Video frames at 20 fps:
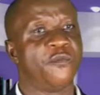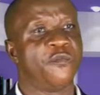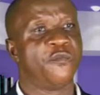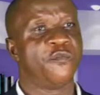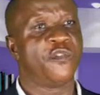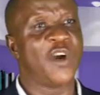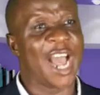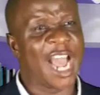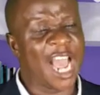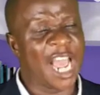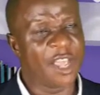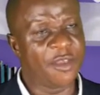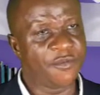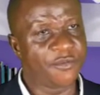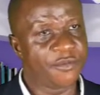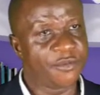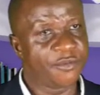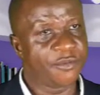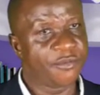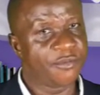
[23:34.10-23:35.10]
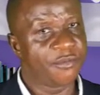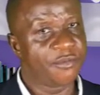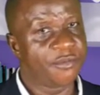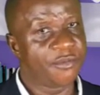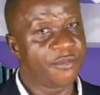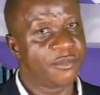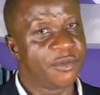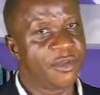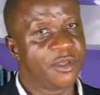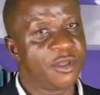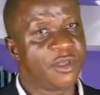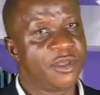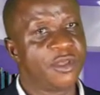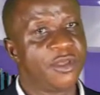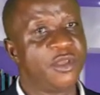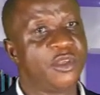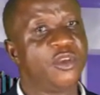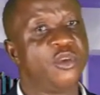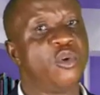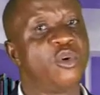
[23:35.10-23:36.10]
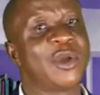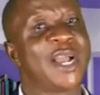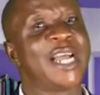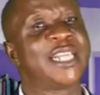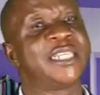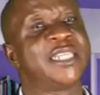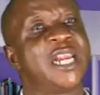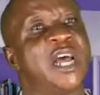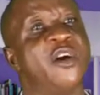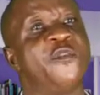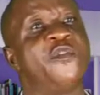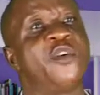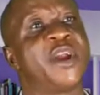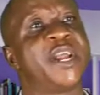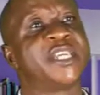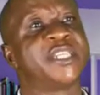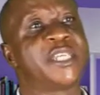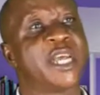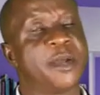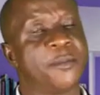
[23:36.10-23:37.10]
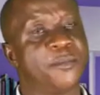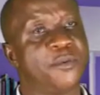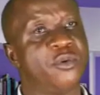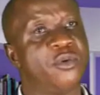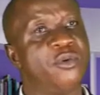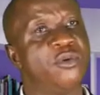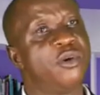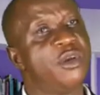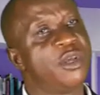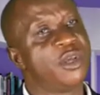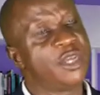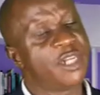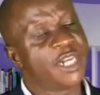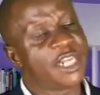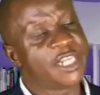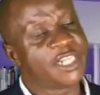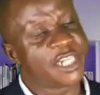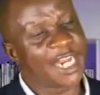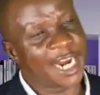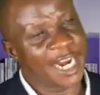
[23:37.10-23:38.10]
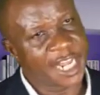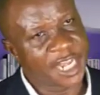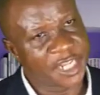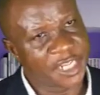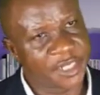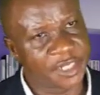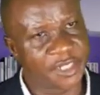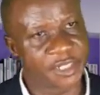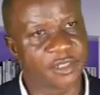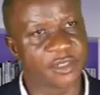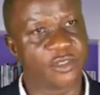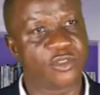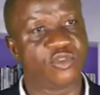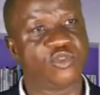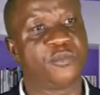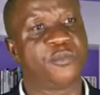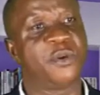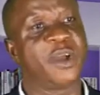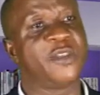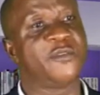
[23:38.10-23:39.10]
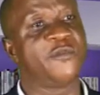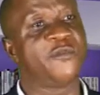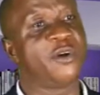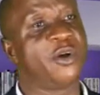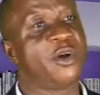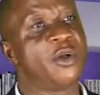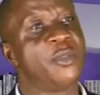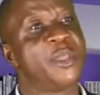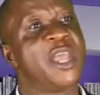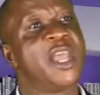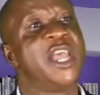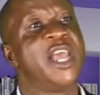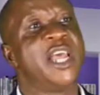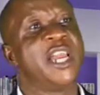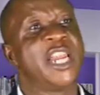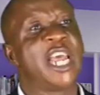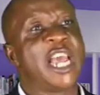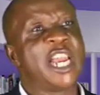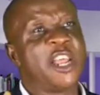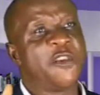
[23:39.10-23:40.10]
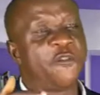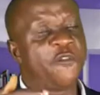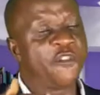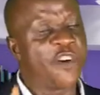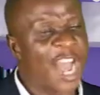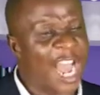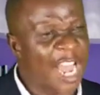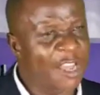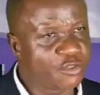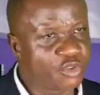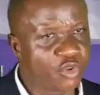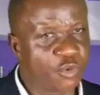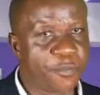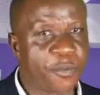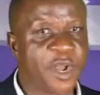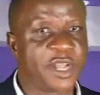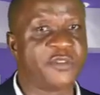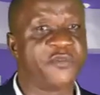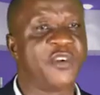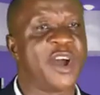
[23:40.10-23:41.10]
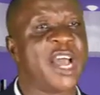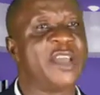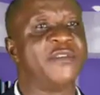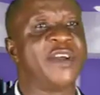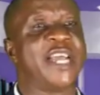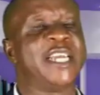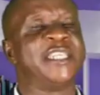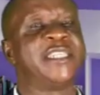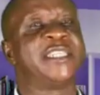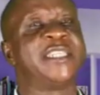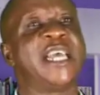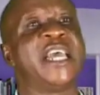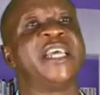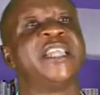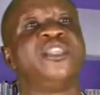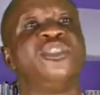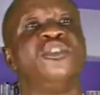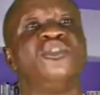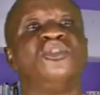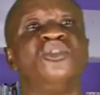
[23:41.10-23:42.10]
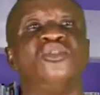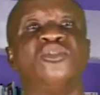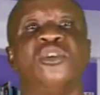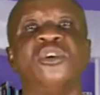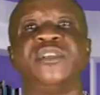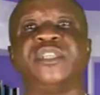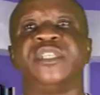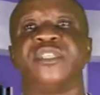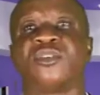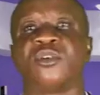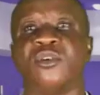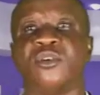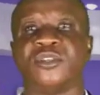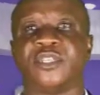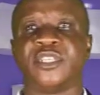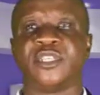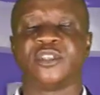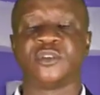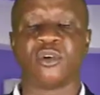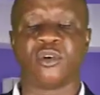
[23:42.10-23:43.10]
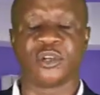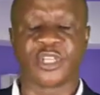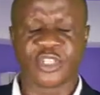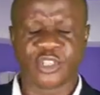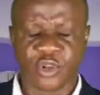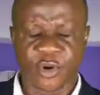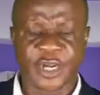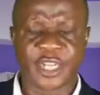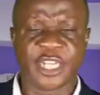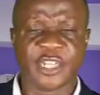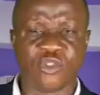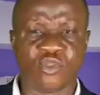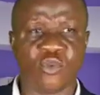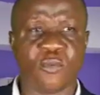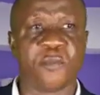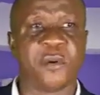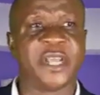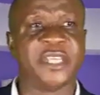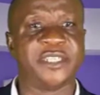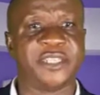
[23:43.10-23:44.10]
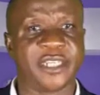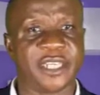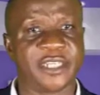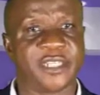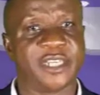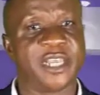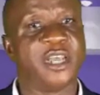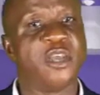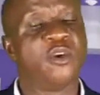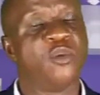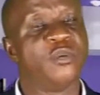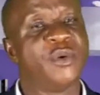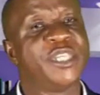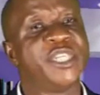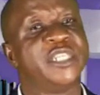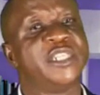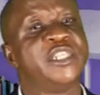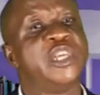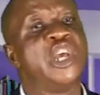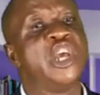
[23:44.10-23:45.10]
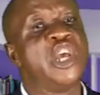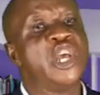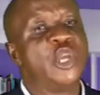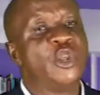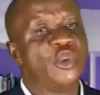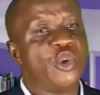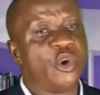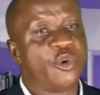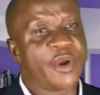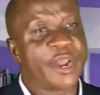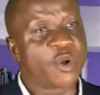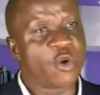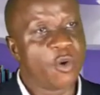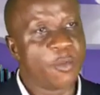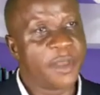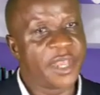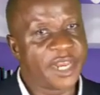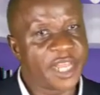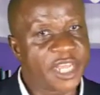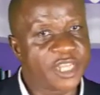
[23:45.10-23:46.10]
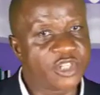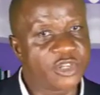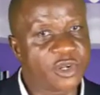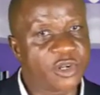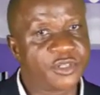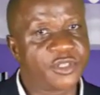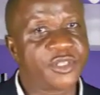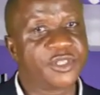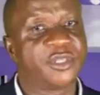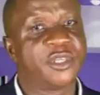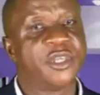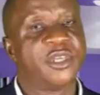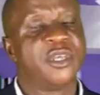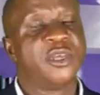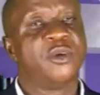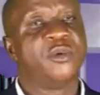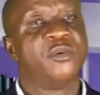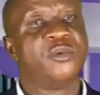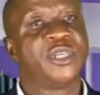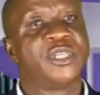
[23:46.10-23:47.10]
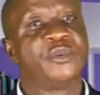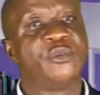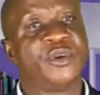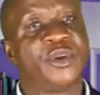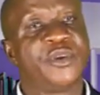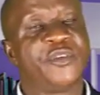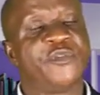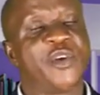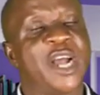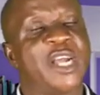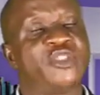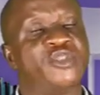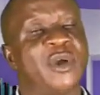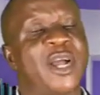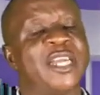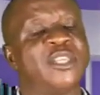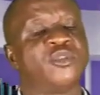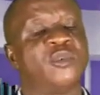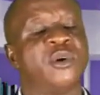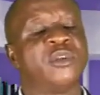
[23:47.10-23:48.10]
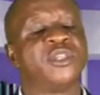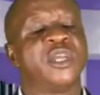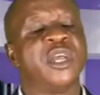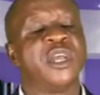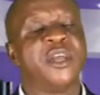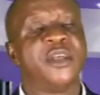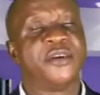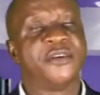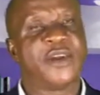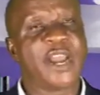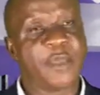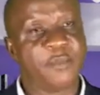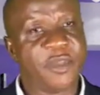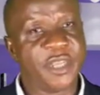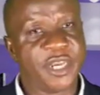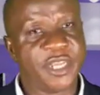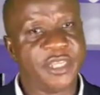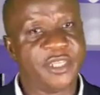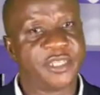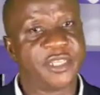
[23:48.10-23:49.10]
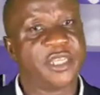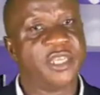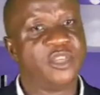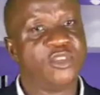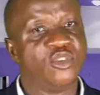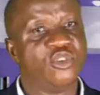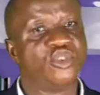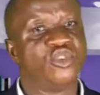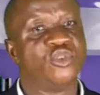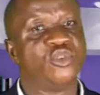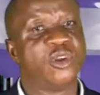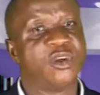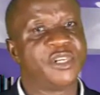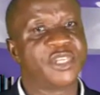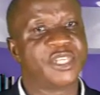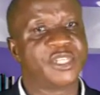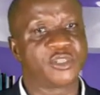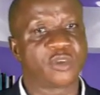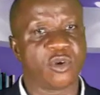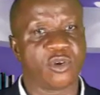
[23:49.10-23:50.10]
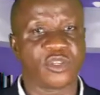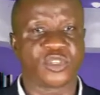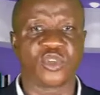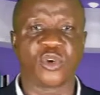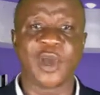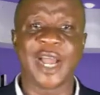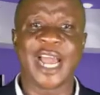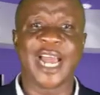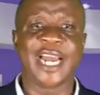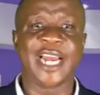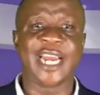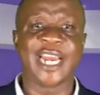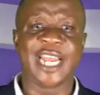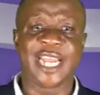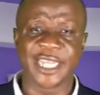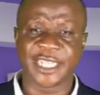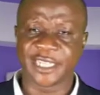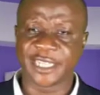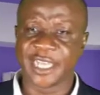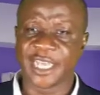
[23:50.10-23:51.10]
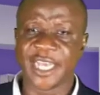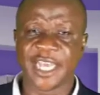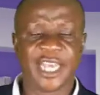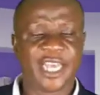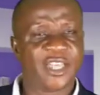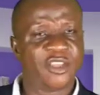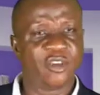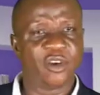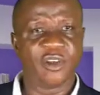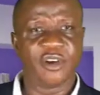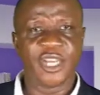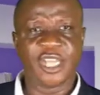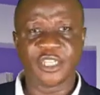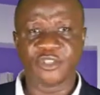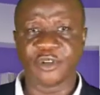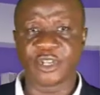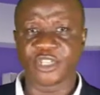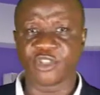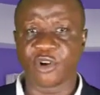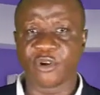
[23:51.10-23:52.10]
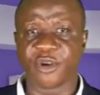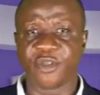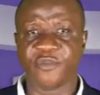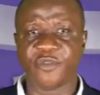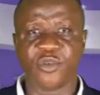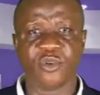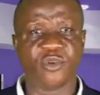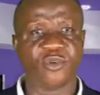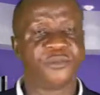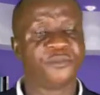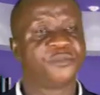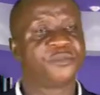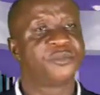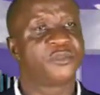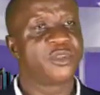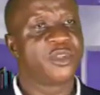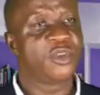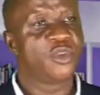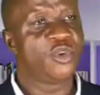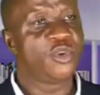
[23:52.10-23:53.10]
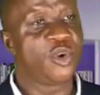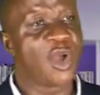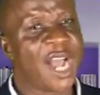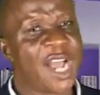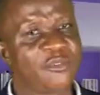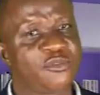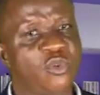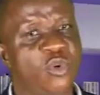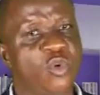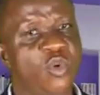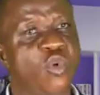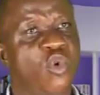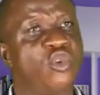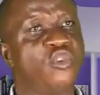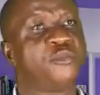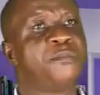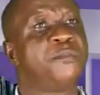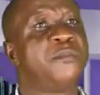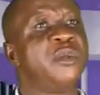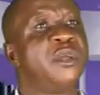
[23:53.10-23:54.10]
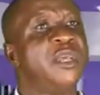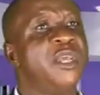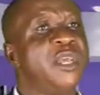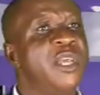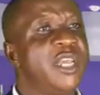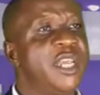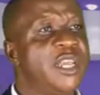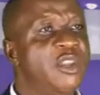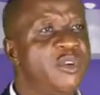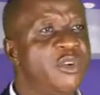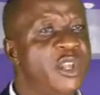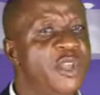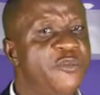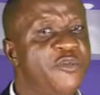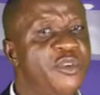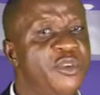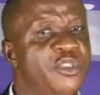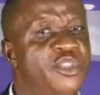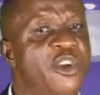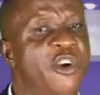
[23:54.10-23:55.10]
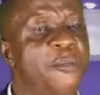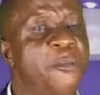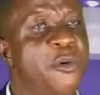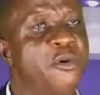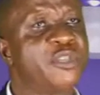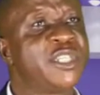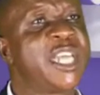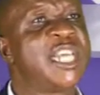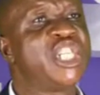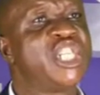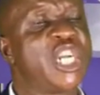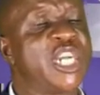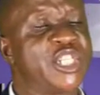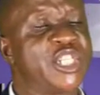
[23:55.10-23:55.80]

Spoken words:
5. You look at now, for example, the challenges. 2.4. Then the 2.5, I said you should not discuss it, or the 2.6, which is your recommendations, which we refer to as what? Remedies. You should not discuss. So at least your literature review, you have to quote, the views of potential